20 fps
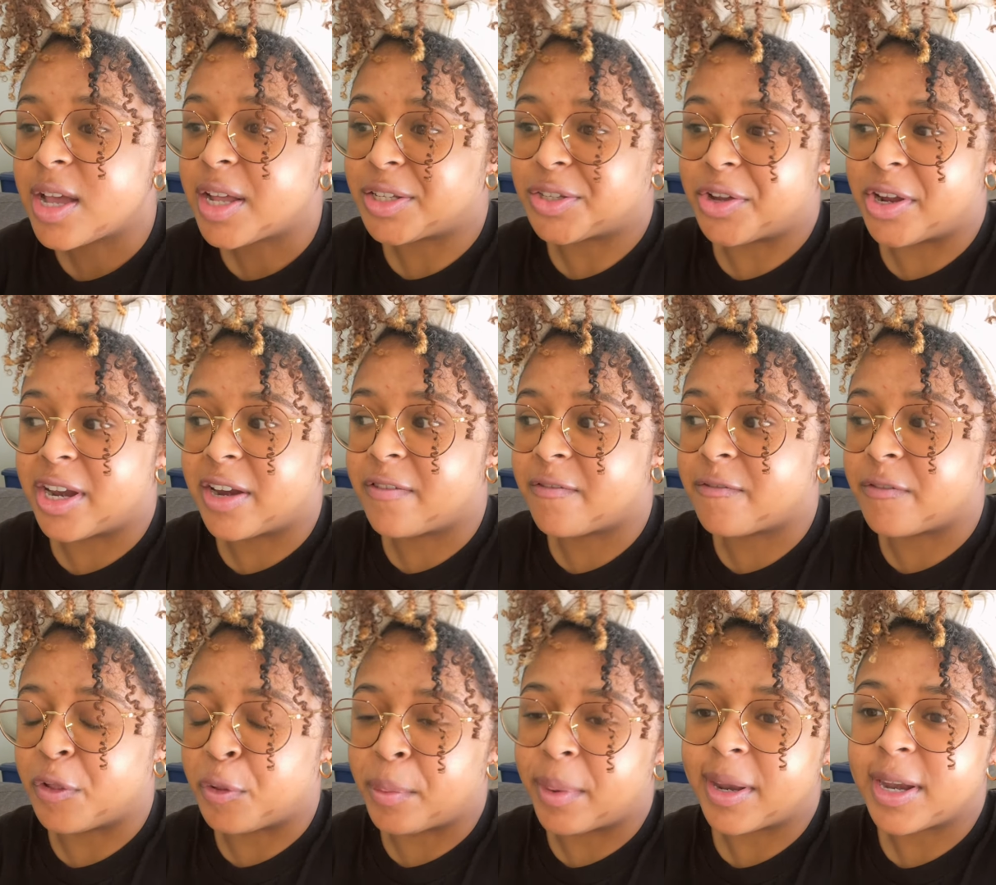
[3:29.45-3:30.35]
So I didn't
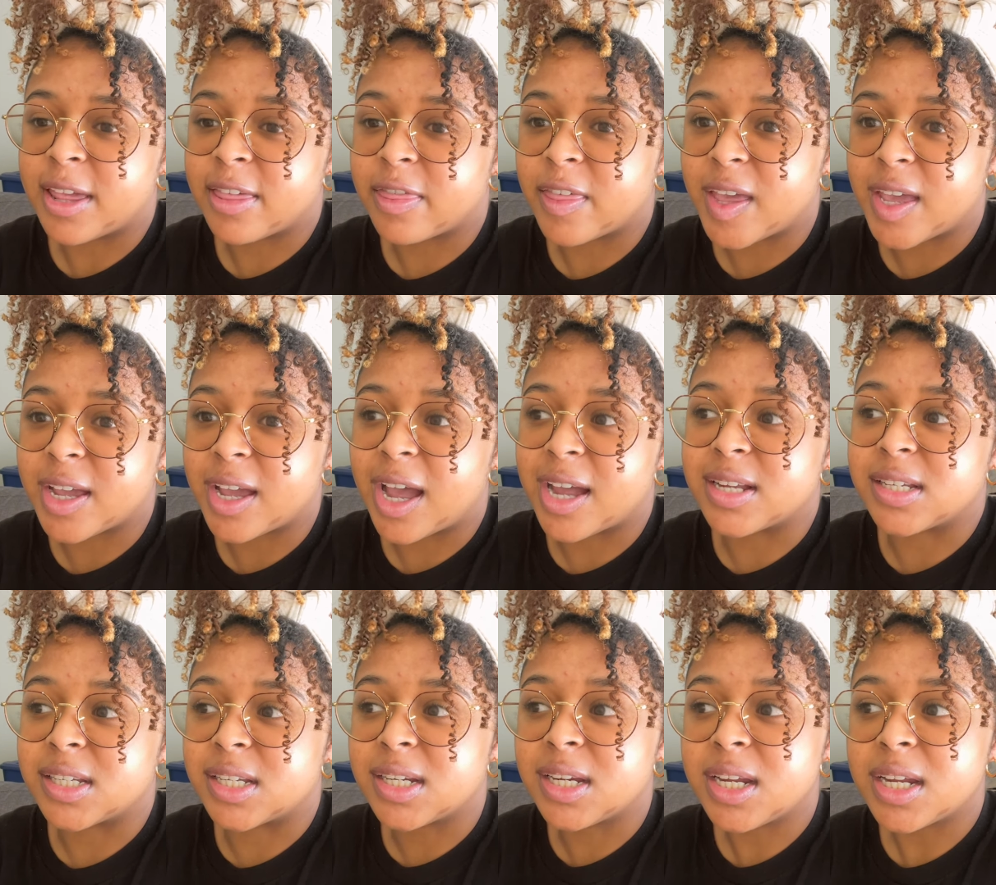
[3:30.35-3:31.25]
film anything. I
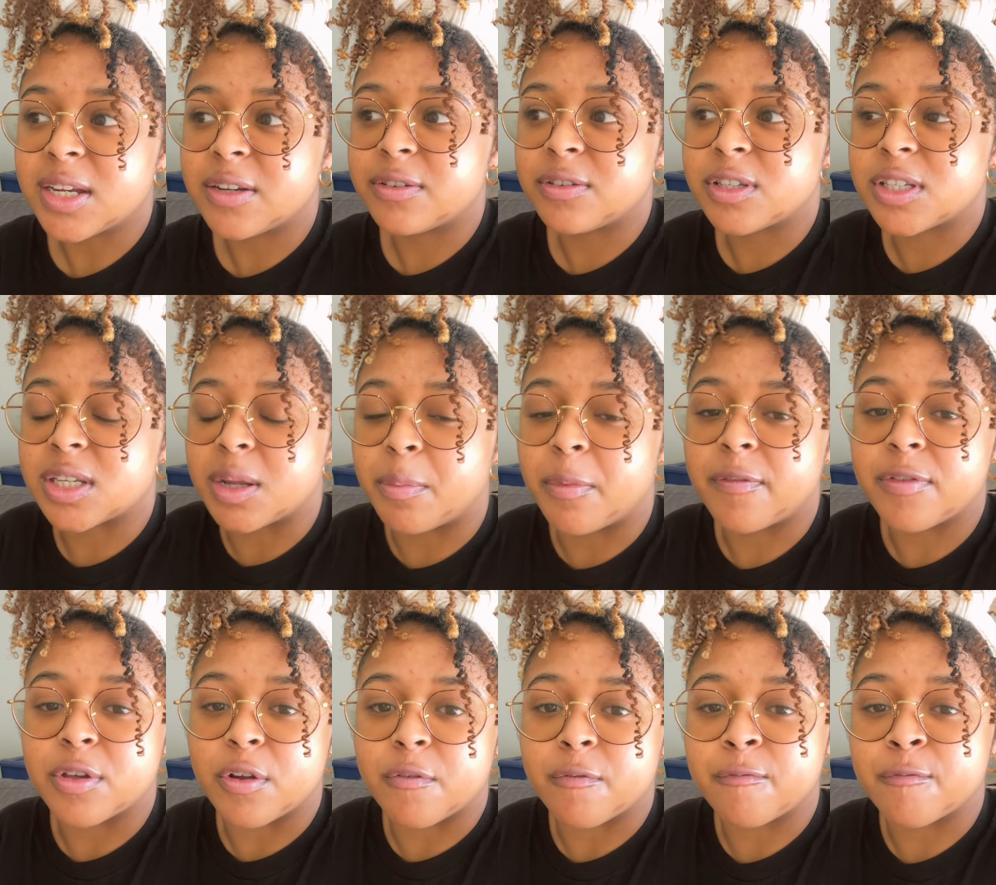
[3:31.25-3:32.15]
did get some of
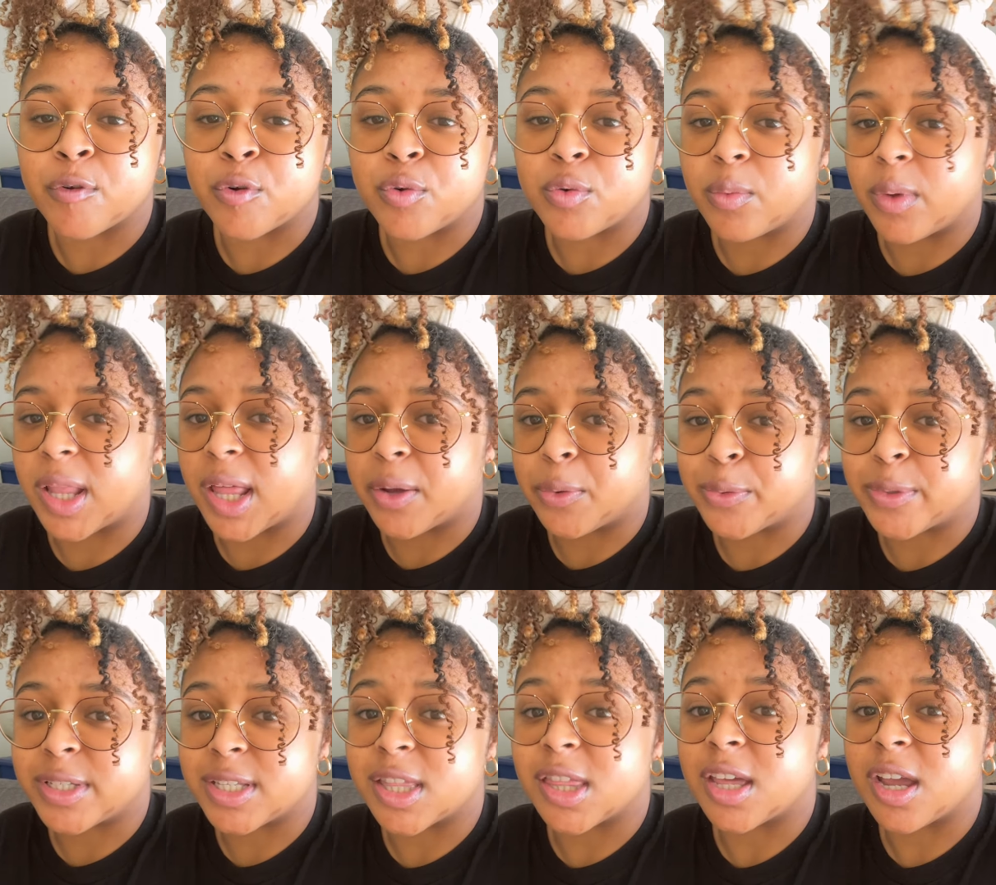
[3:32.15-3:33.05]
their food while I
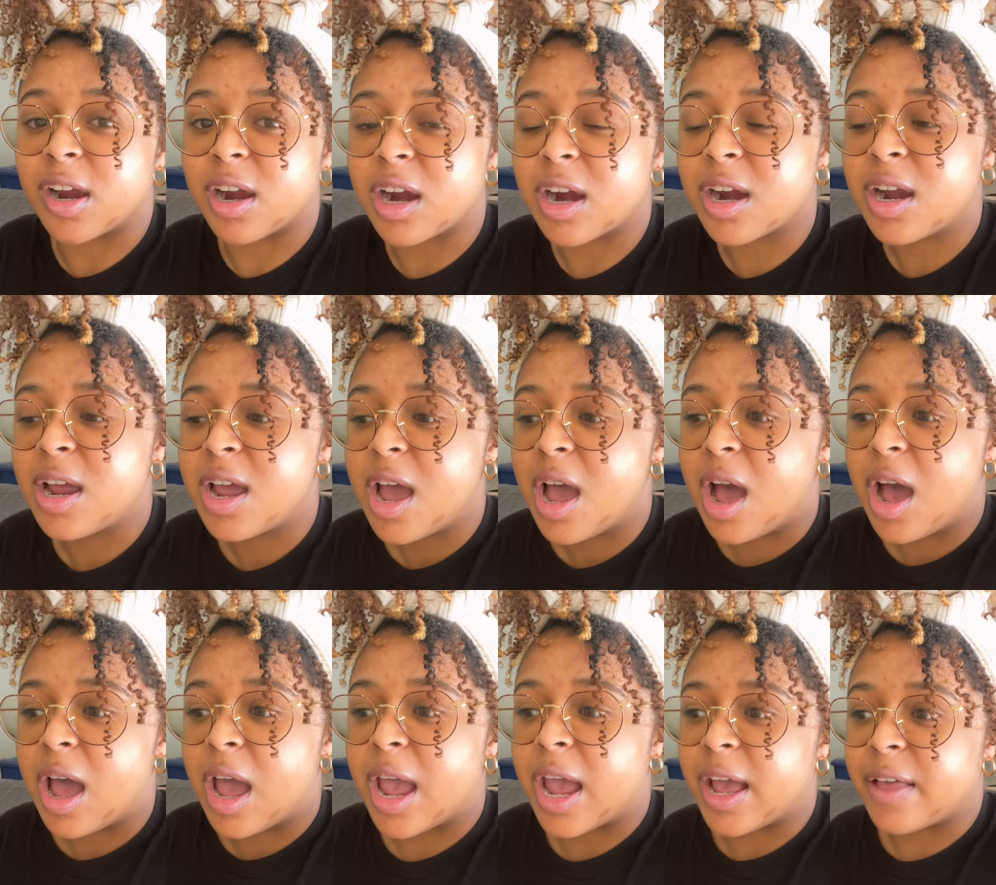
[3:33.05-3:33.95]
was there,
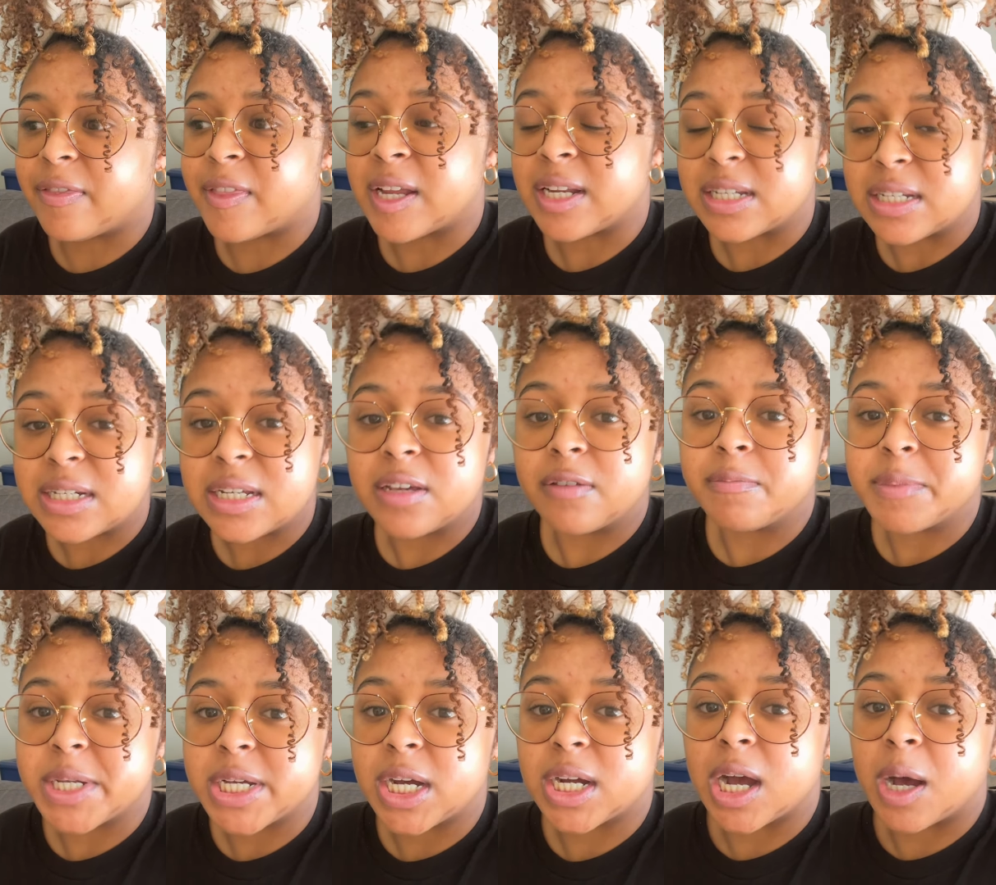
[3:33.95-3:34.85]
and they did give
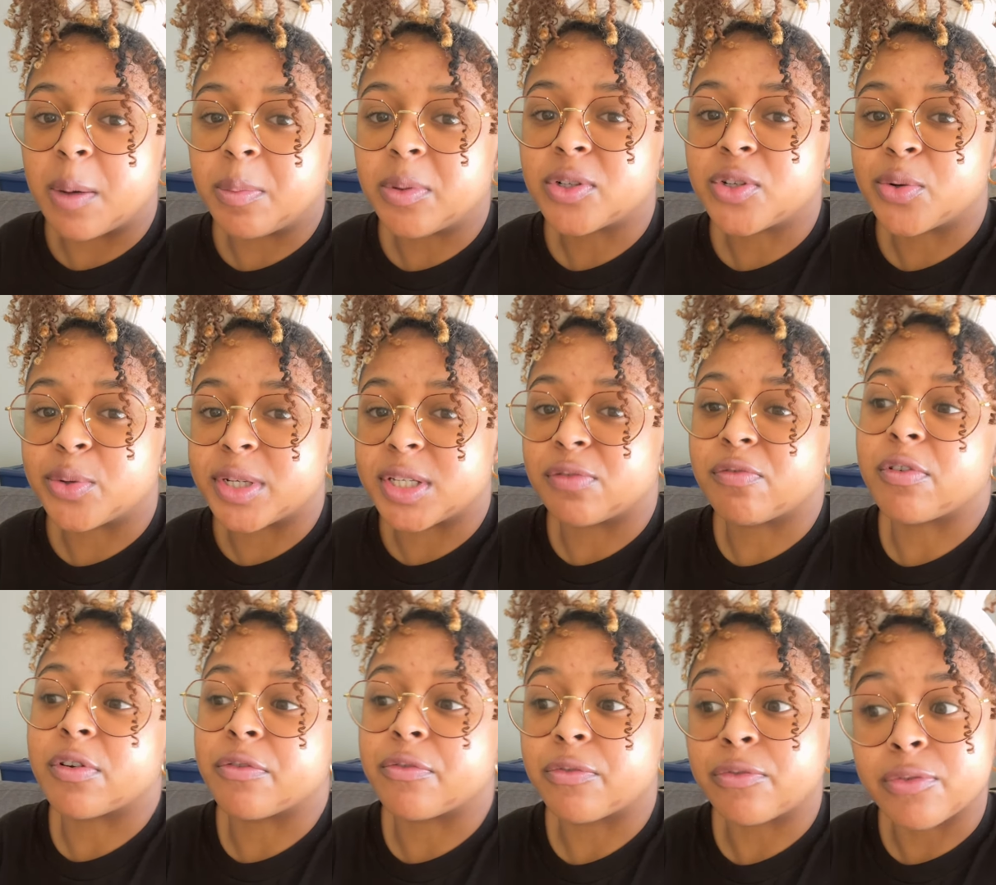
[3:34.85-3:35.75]
me a couple toys
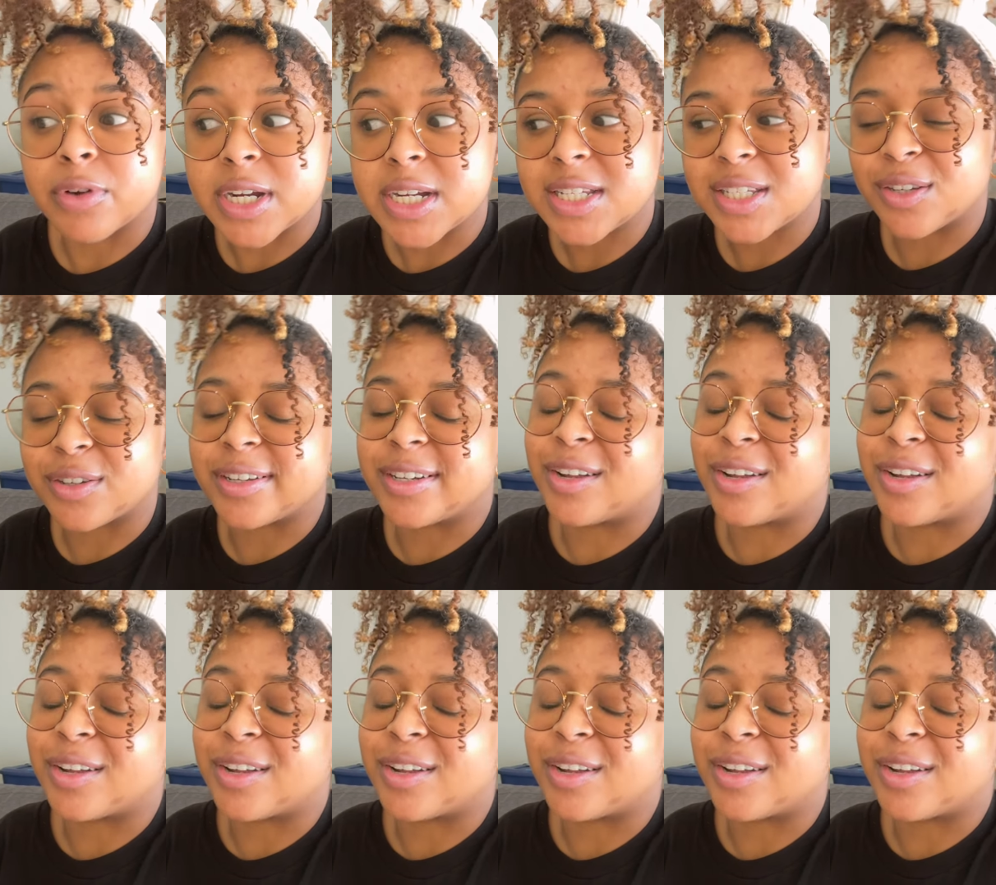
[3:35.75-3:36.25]
for free, so you